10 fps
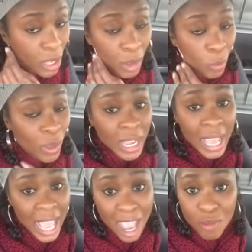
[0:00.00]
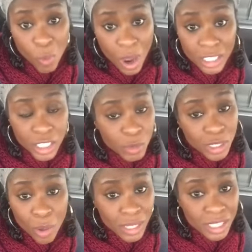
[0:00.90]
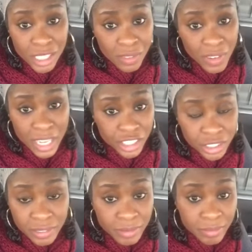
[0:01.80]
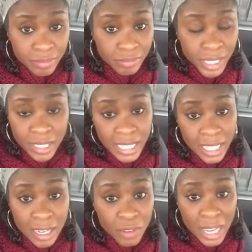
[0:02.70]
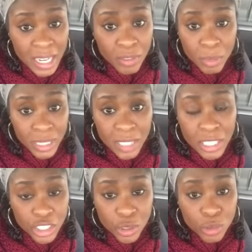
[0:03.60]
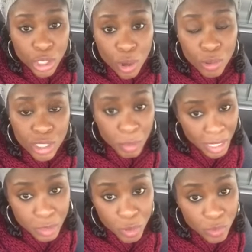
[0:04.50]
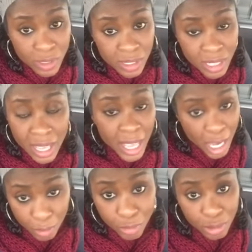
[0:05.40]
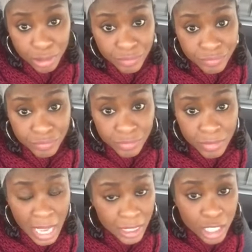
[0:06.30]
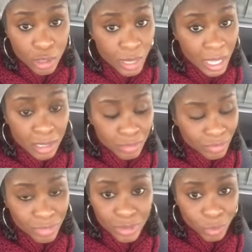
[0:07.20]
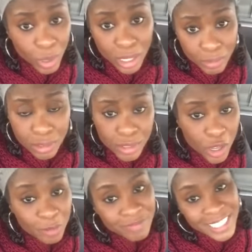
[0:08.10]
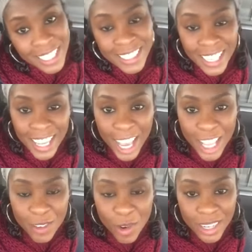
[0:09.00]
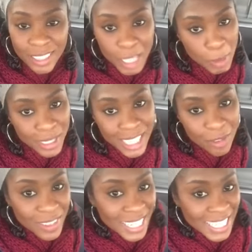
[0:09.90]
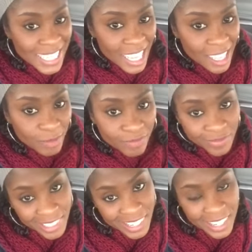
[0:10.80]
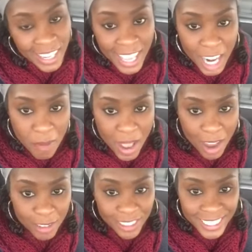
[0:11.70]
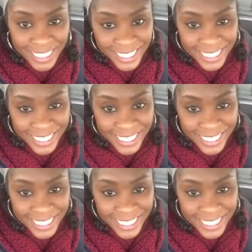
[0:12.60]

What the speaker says: When I have watched it, was only to see the fashion, because I never believed that you chose the best movies ever. I think you kind of, whatever. So, take it how you want it. I'm Stephanie D, and I'm out.